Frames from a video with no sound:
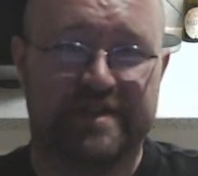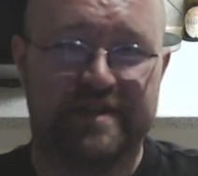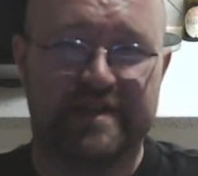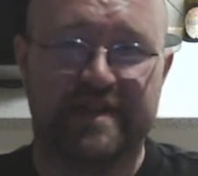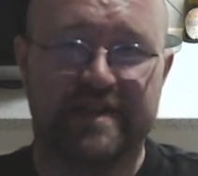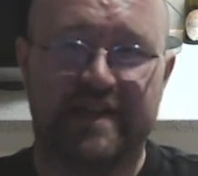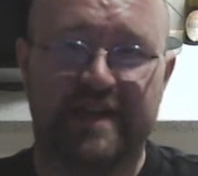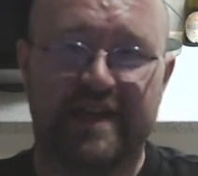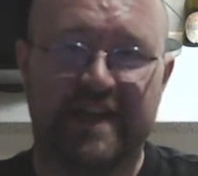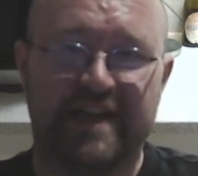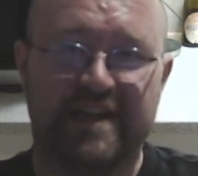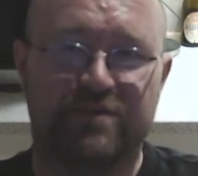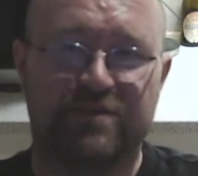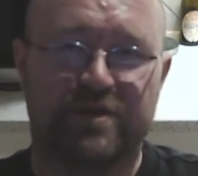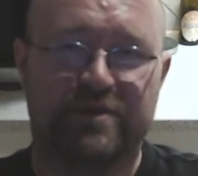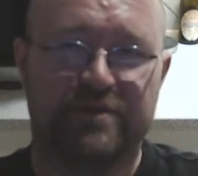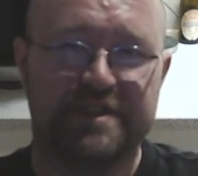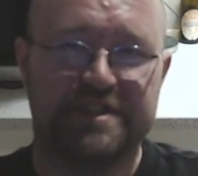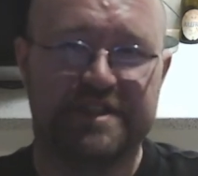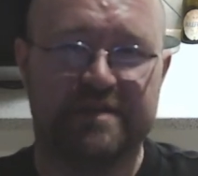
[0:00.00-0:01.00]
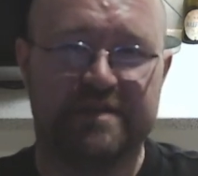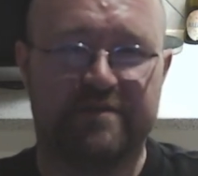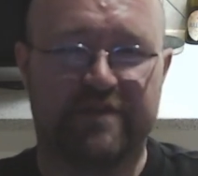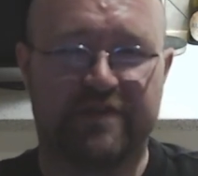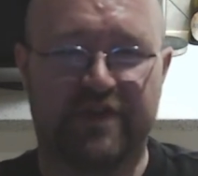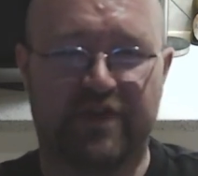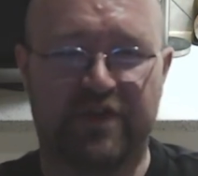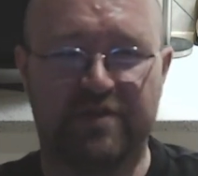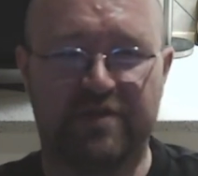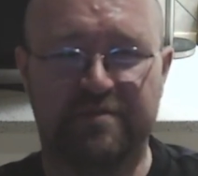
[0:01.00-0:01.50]
in one way, shape, or
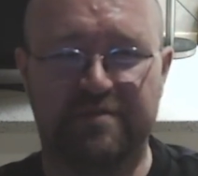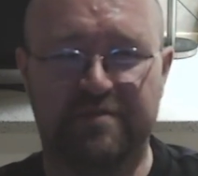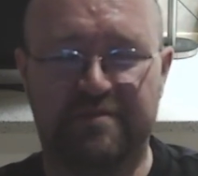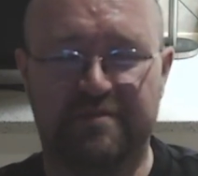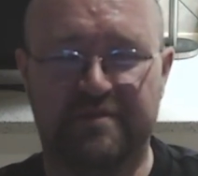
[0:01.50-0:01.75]
form.